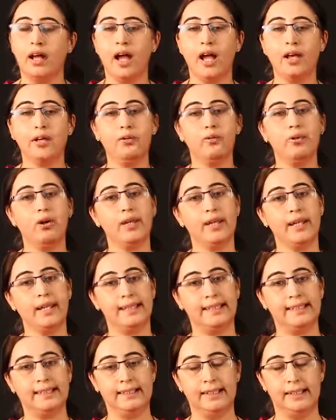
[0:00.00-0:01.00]
and you got
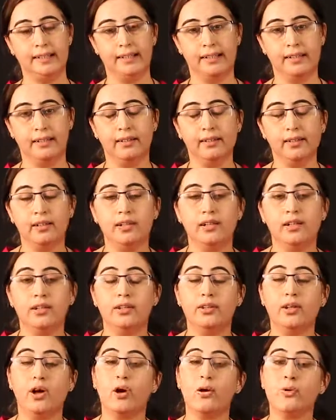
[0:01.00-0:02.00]
accidented.
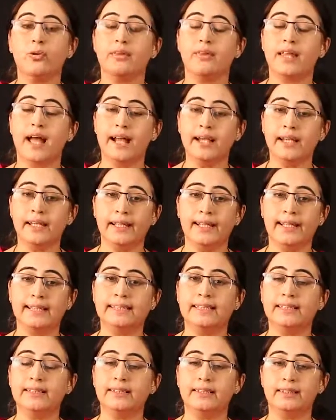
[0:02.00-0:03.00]
Now that
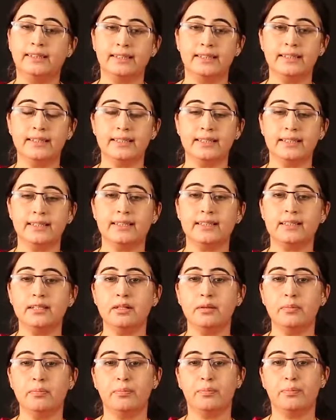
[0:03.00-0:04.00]
accident is a
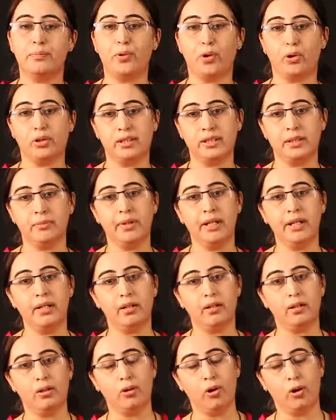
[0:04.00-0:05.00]

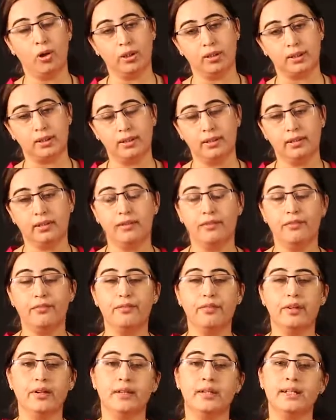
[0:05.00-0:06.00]
proximate cause.
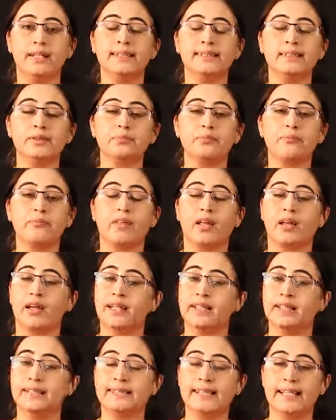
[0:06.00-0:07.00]
Whereas
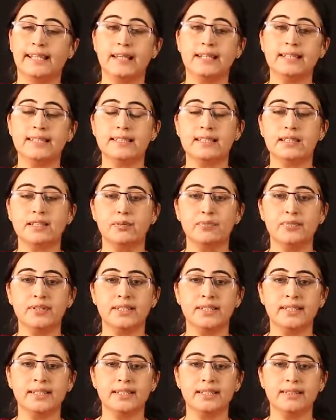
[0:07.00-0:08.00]
in the second
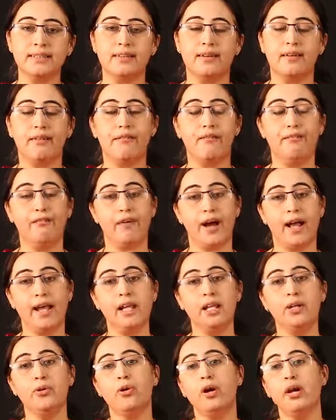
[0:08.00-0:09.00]
circumstances, while
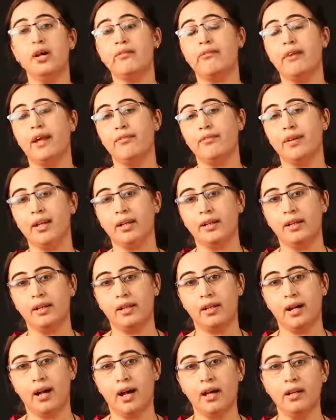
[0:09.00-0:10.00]
you are driving the
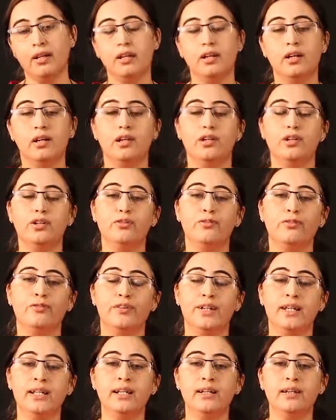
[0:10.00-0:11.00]
car you
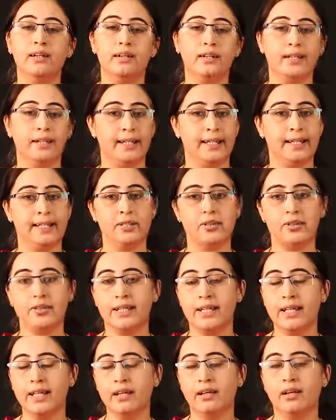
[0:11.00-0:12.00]
feel an
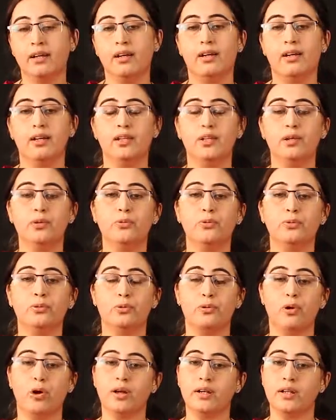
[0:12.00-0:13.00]
anxiety you
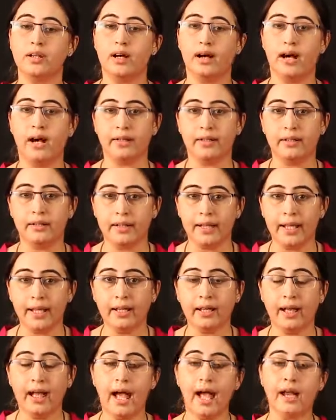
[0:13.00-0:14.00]
got a heart
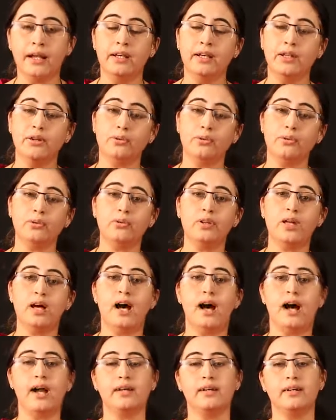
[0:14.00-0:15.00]
attack and due to the
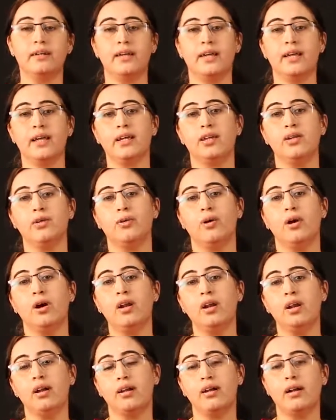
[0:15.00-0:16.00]
heart attack your
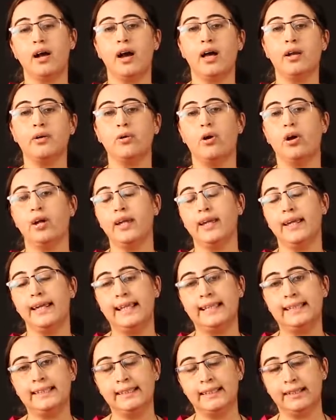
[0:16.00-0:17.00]
car got
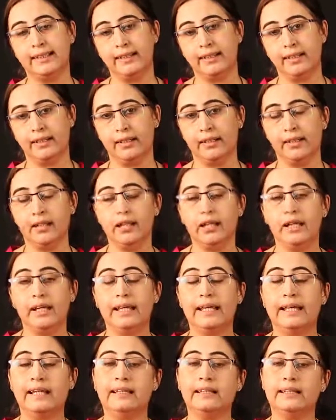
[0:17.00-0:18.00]
accidented
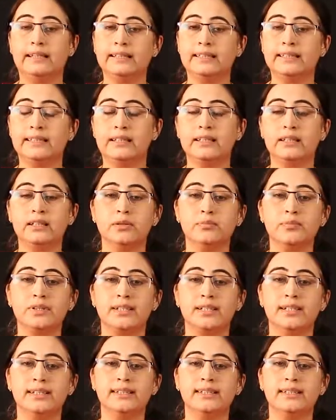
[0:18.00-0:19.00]
in this
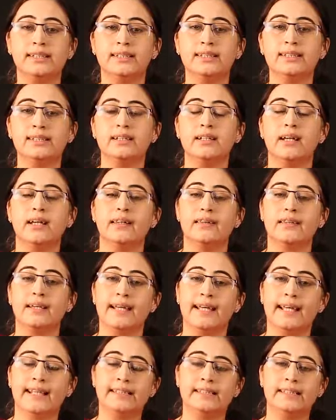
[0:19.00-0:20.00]
circumstances
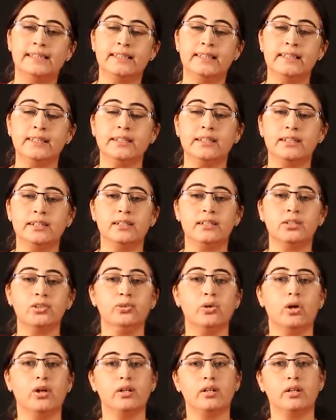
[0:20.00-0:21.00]
the accident is
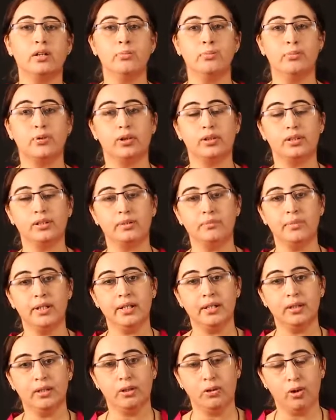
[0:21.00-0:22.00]
not a
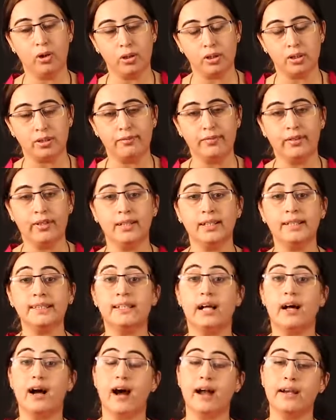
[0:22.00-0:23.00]
proximate cause
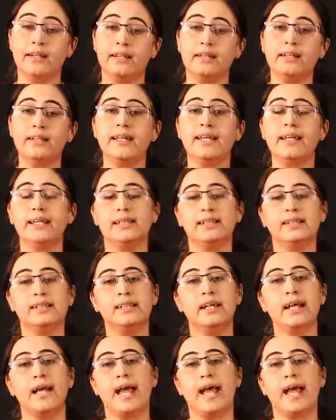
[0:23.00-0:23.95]
whereas heart attack is the